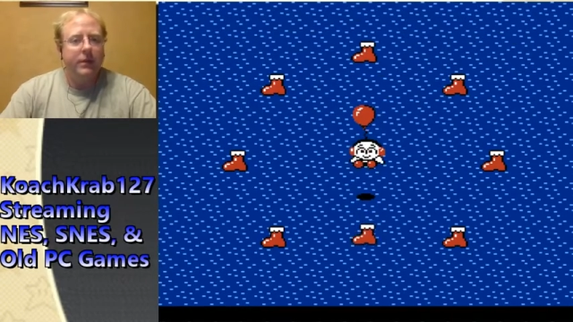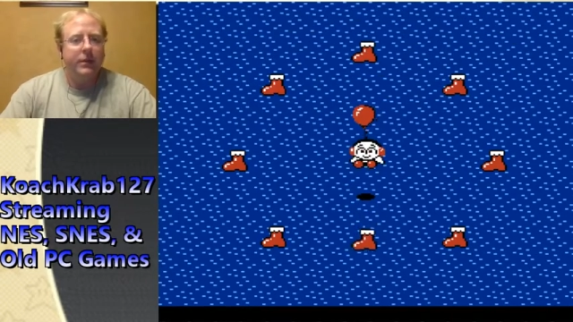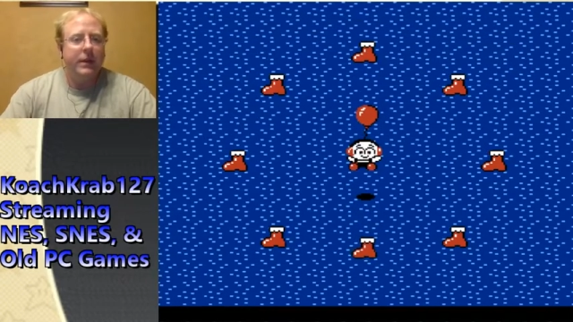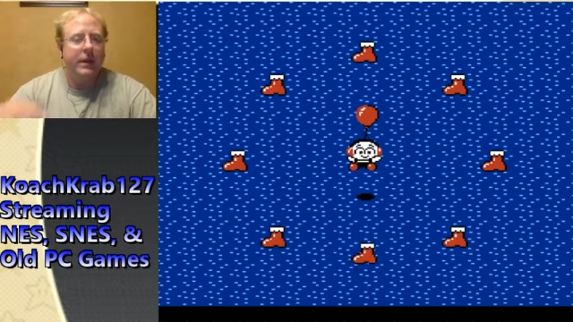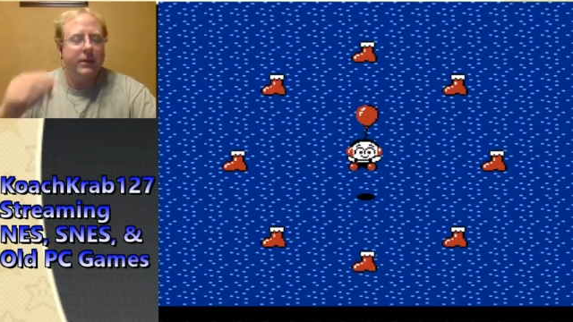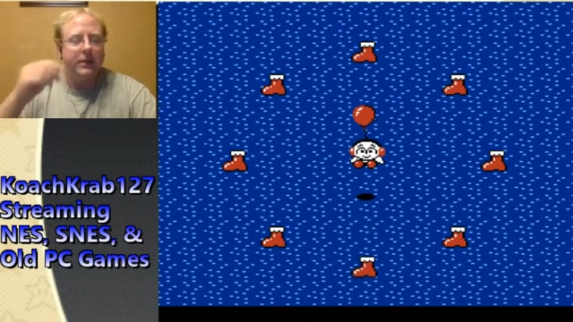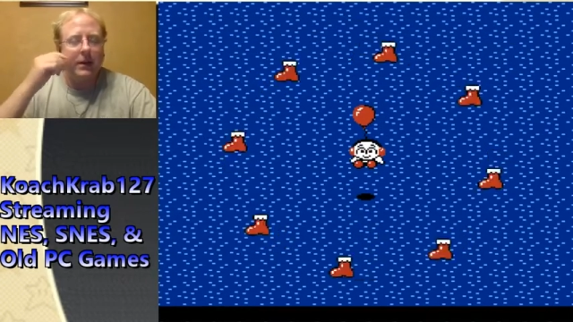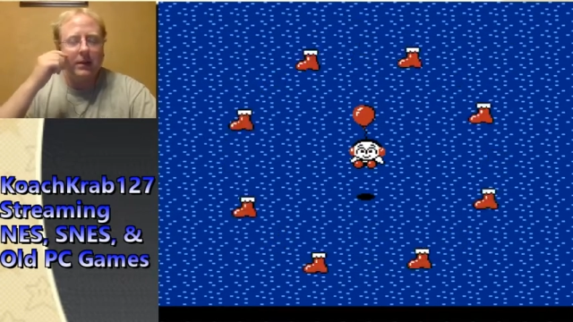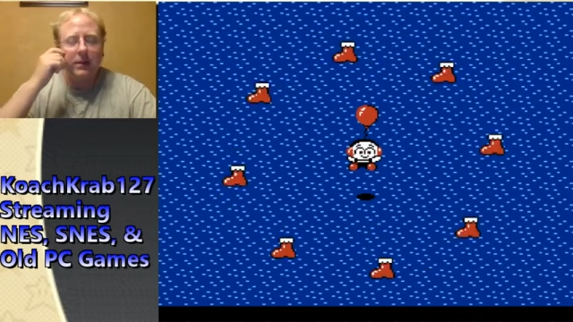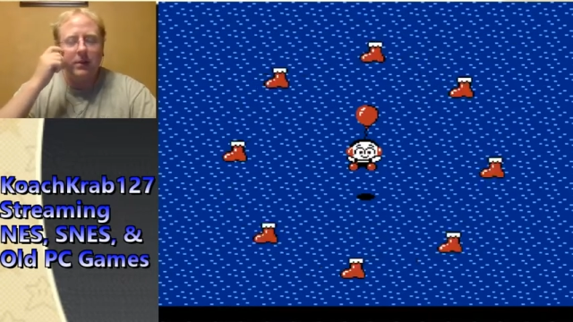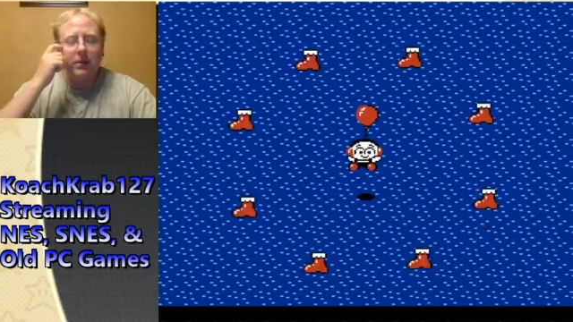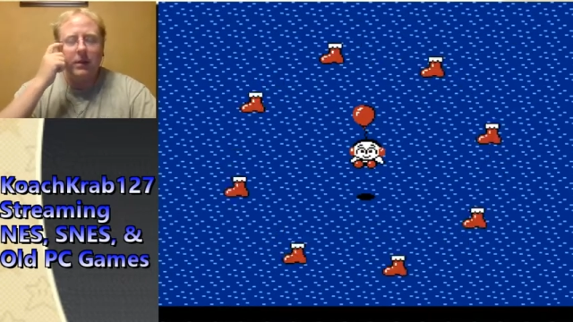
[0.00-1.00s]
Yes, I
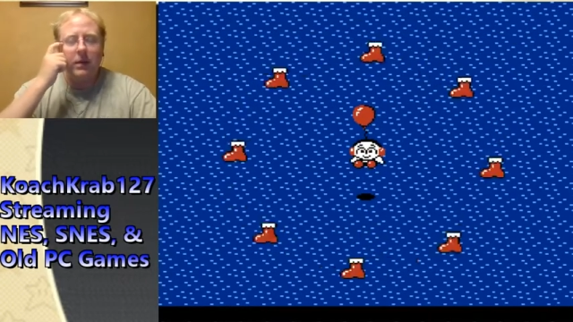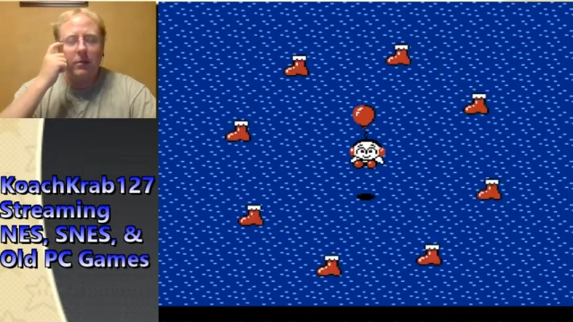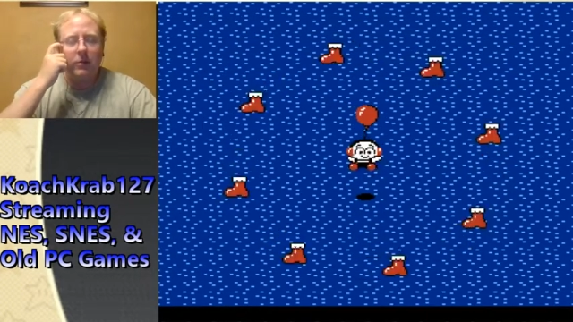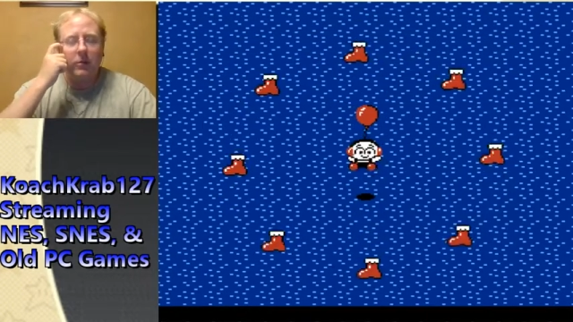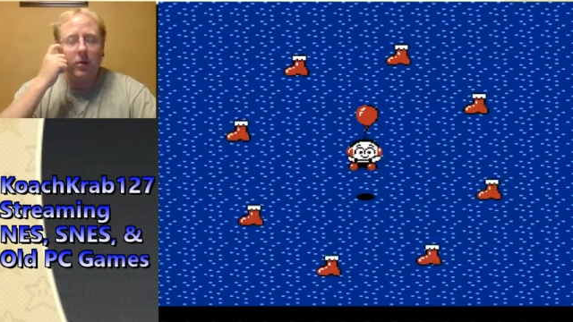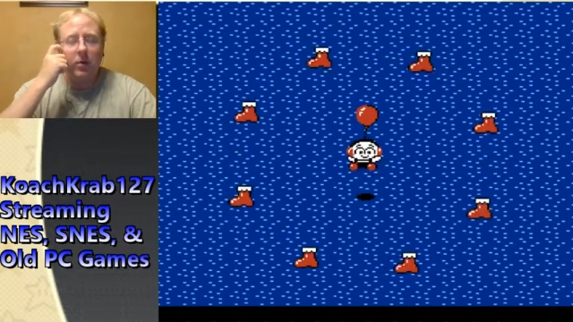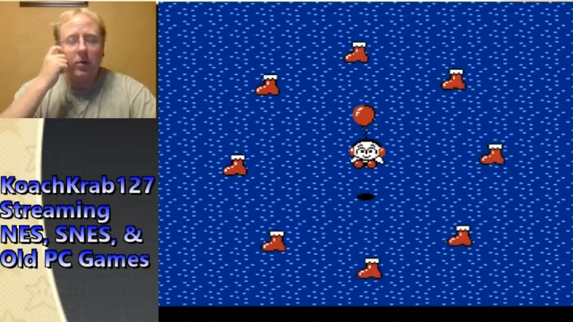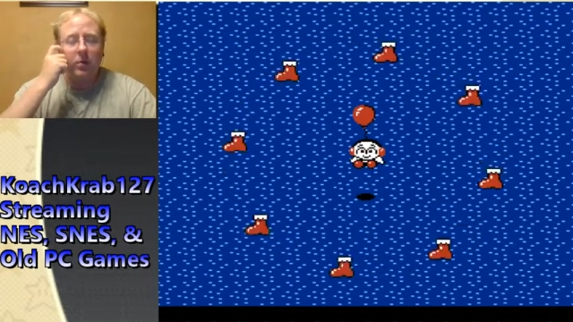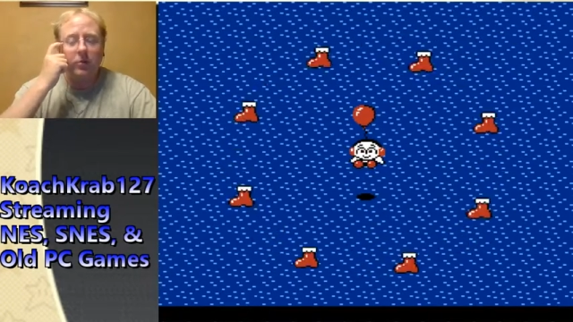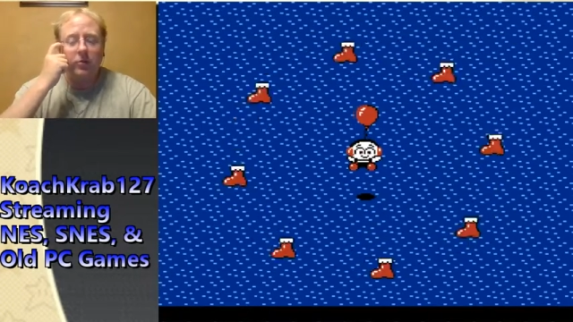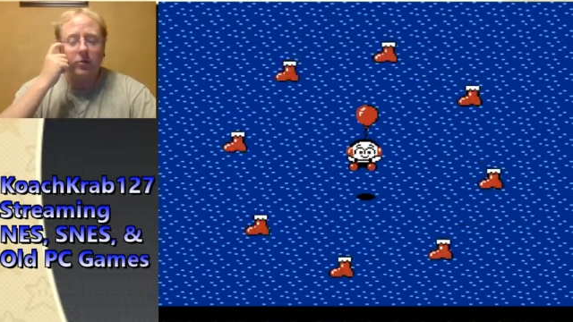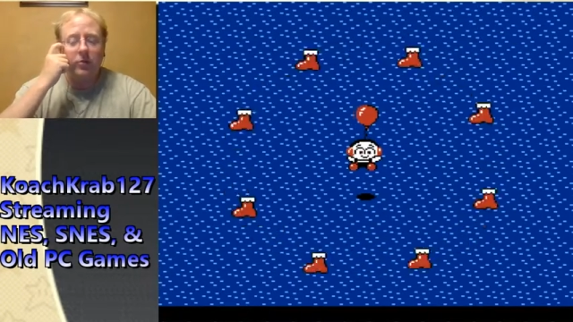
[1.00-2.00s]
did know that was an
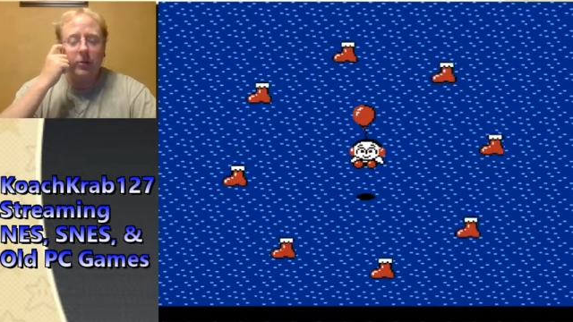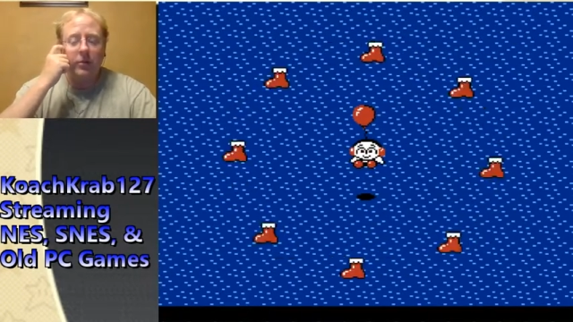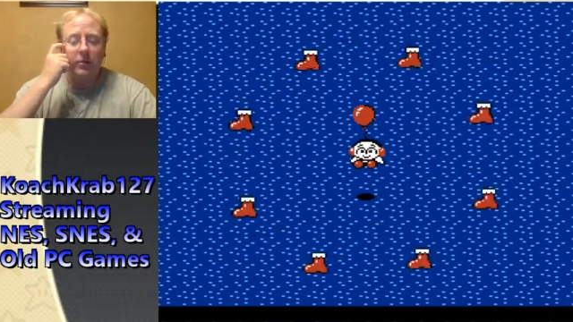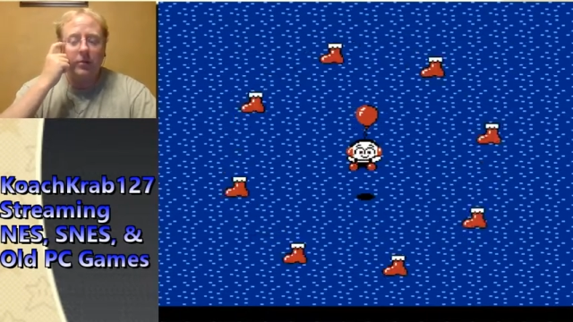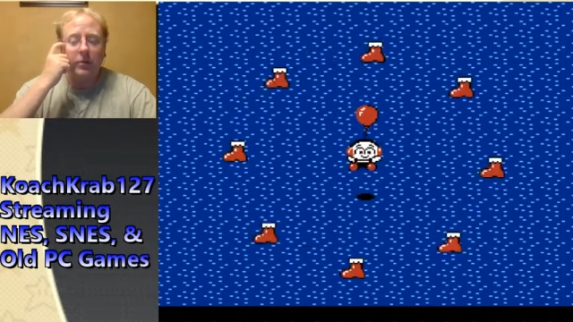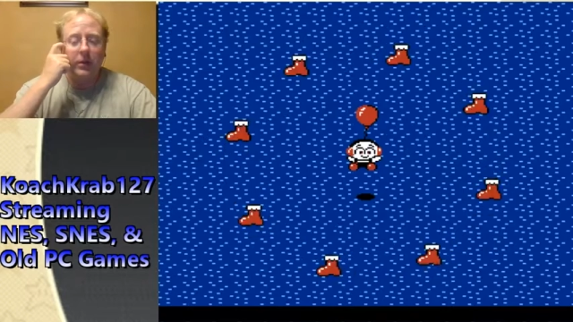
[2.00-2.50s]
old shoe, an